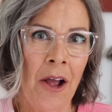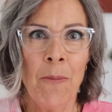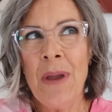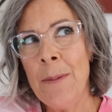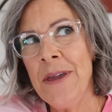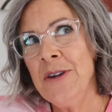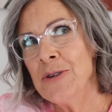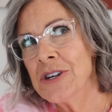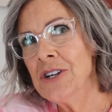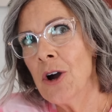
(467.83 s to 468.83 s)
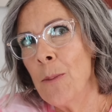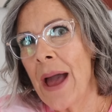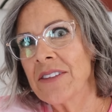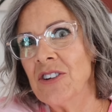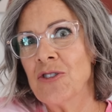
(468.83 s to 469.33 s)
Maybe you can go
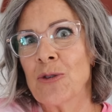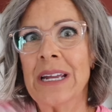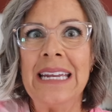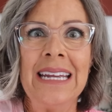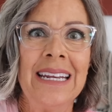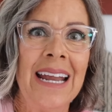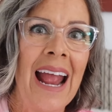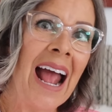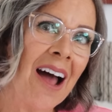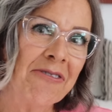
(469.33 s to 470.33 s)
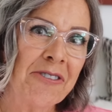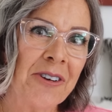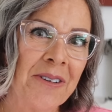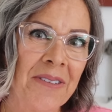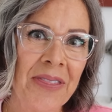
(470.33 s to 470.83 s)
back to drinking
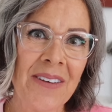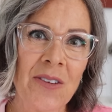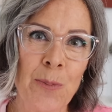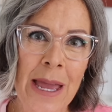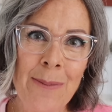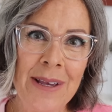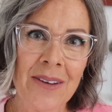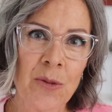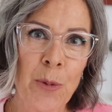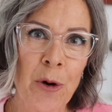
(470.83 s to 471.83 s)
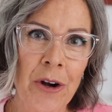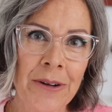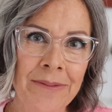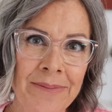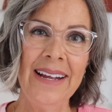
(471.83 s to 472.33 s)
after this baby is born.